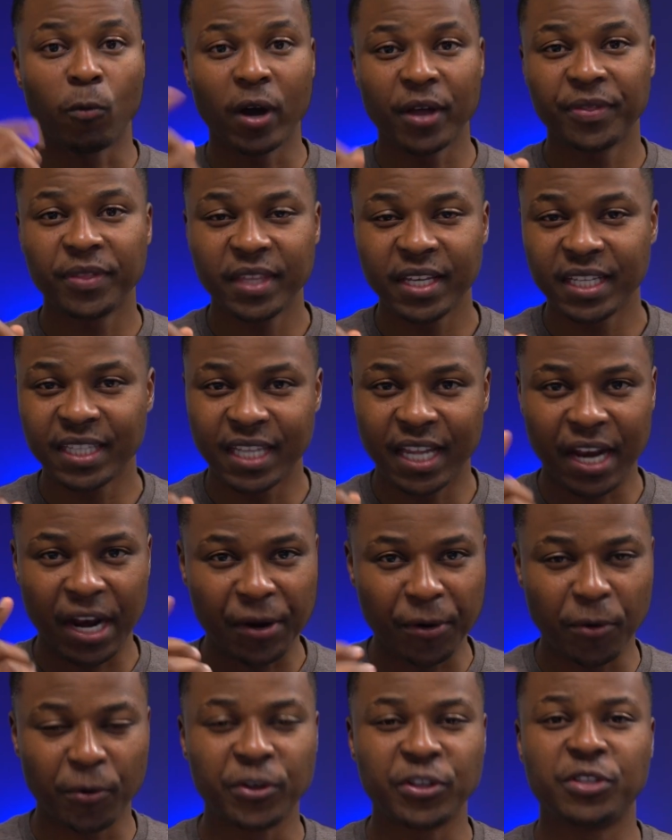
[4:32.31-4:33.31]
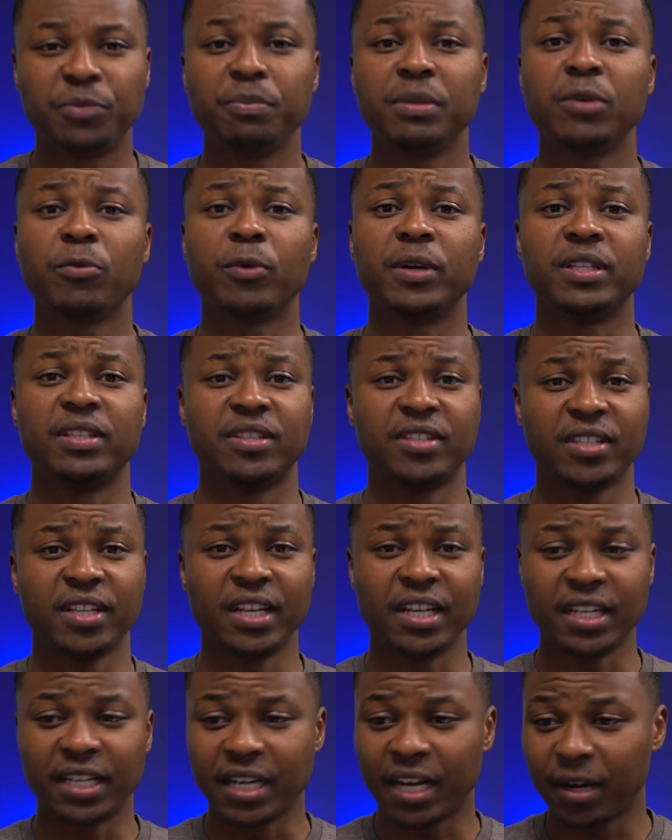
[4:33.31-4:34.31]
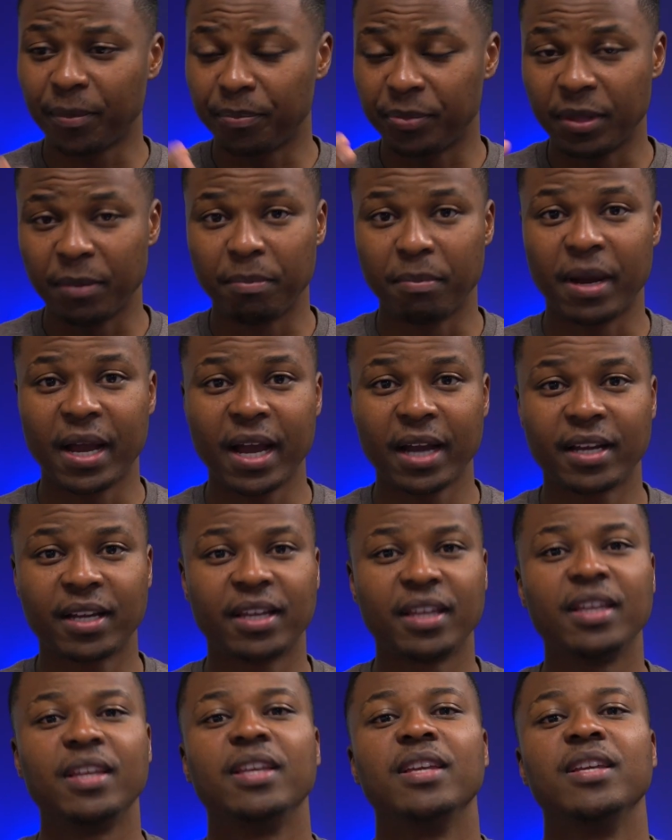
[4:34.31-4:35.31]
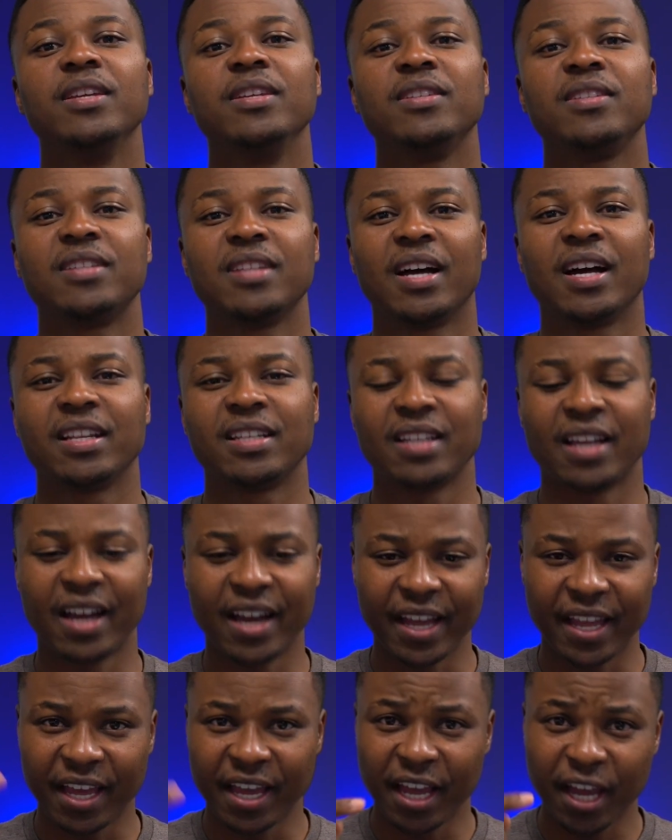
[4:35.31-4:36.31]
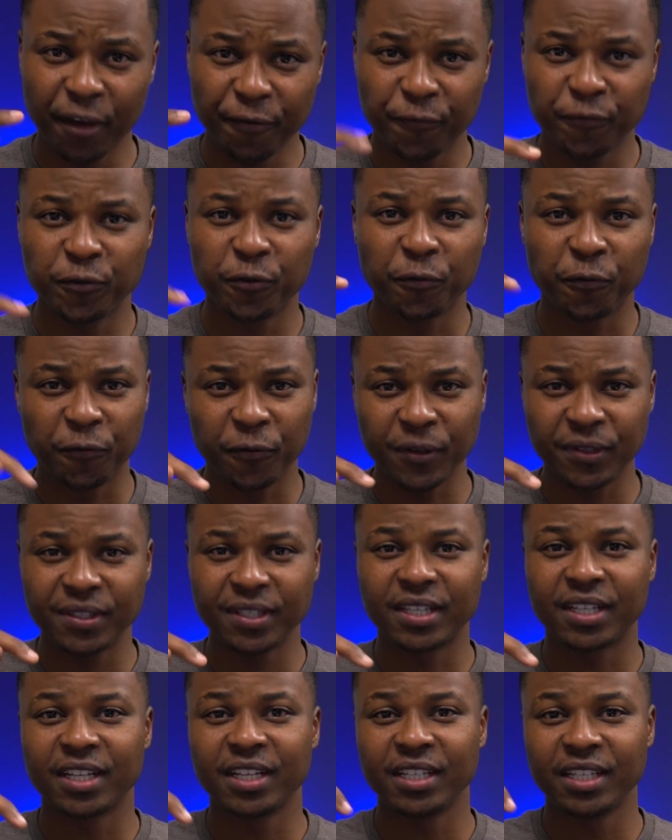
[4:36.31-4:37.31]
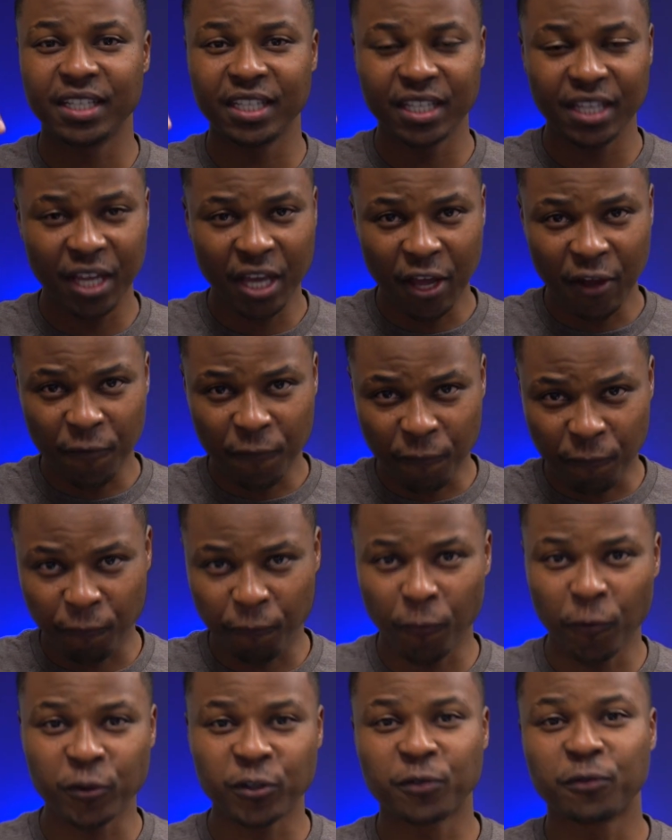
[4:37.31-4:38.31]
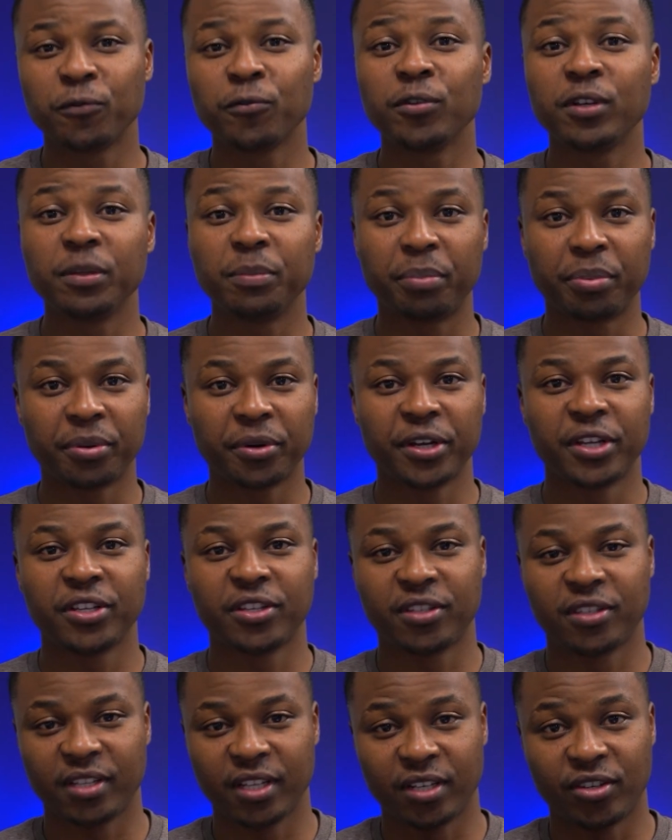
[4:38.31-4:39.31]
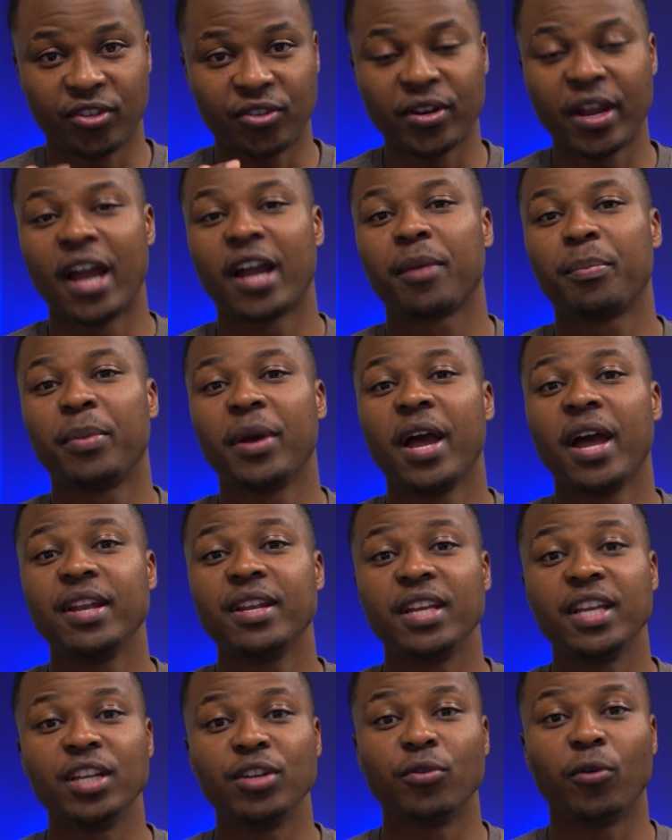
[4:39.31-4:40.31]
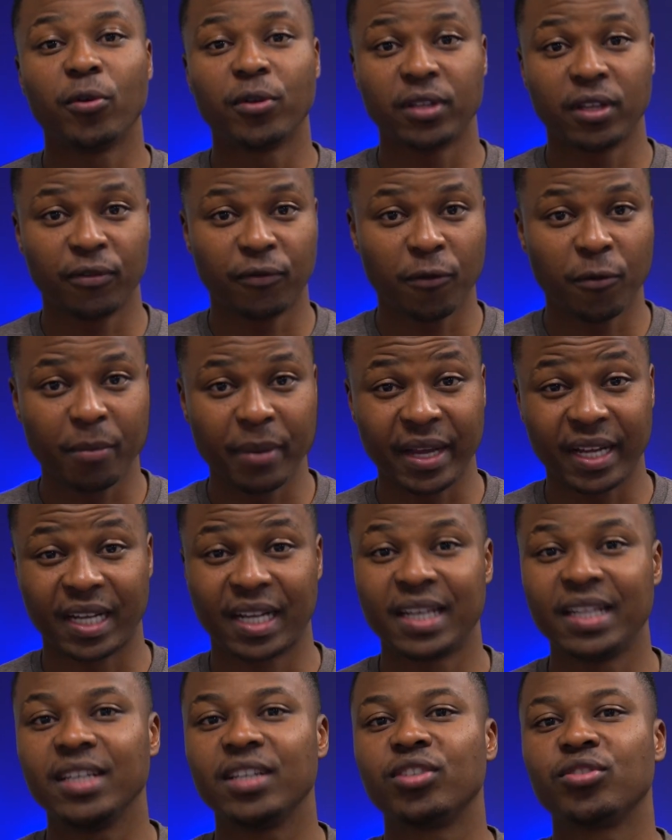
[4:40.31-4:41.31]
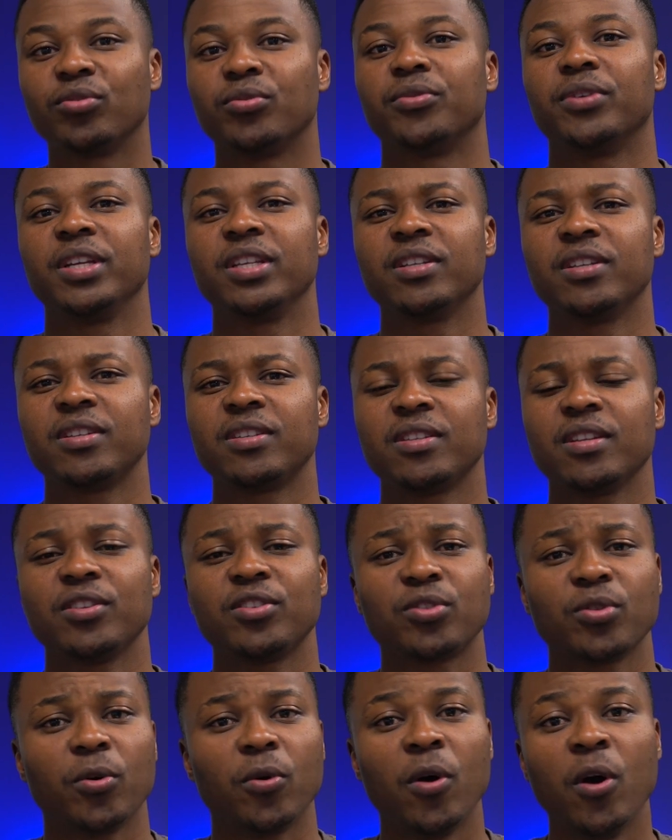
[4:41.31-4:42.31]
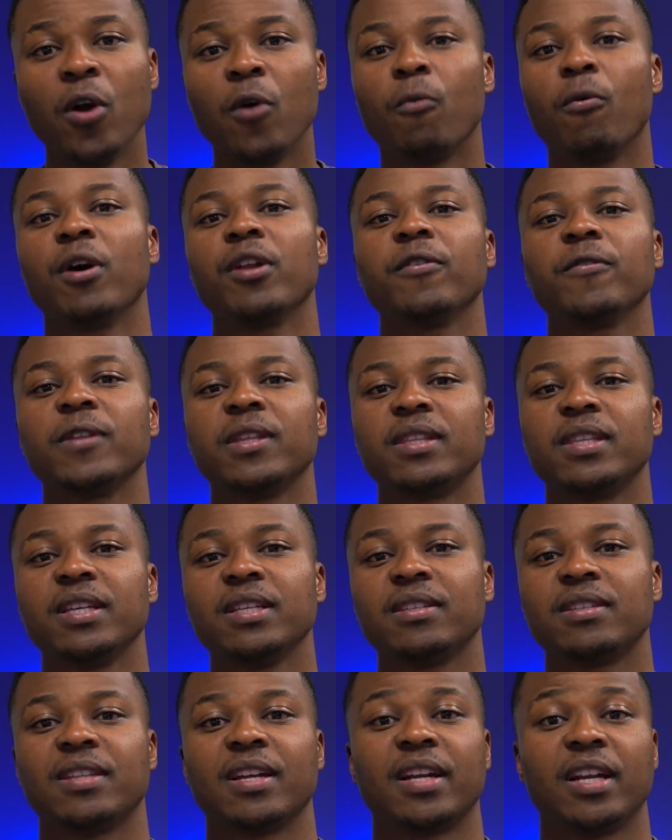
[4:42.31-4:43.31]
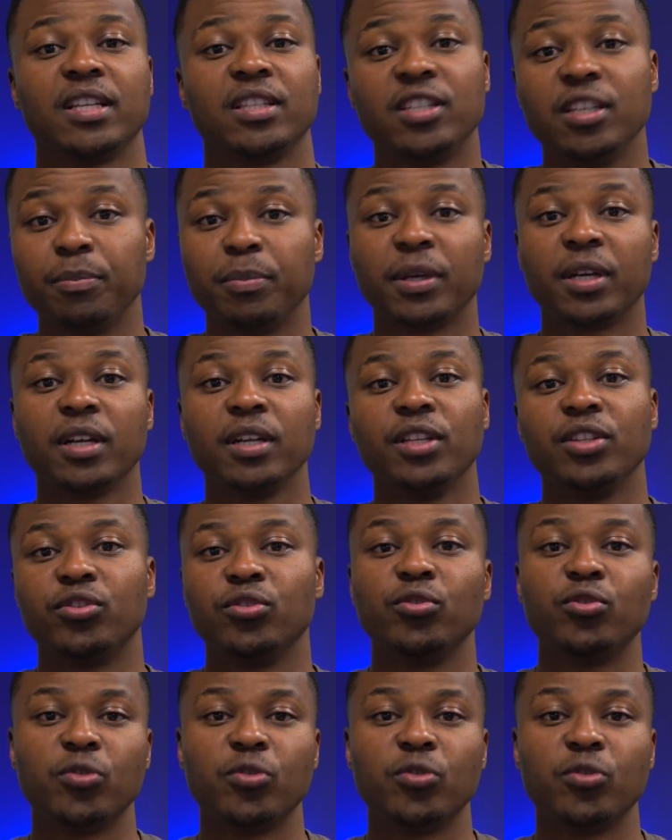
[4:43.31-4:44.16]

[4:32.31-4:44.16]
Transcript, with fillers: One thing that annoys me when setting up the Mac is that I have to physically forcefully press the trackpad in order for my click to register. So one of the things that I typically do